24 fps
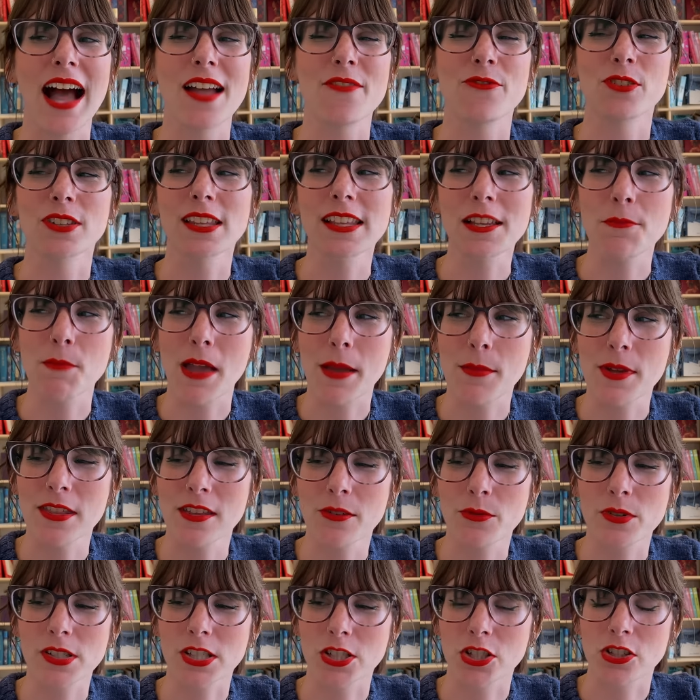I feel like maybe there
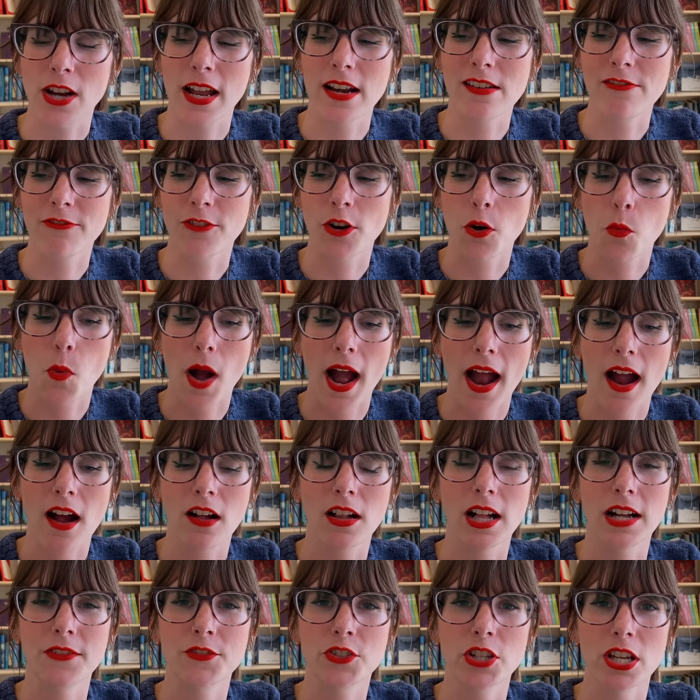was a trend for a while
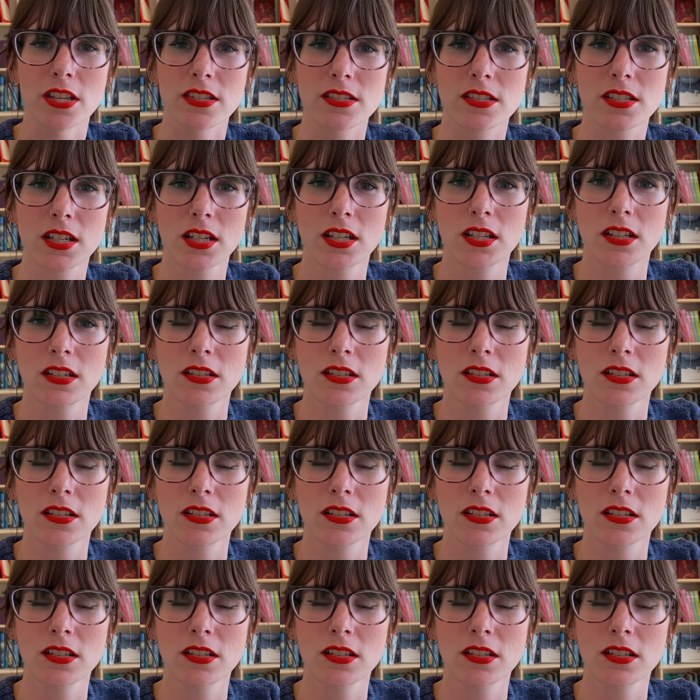of just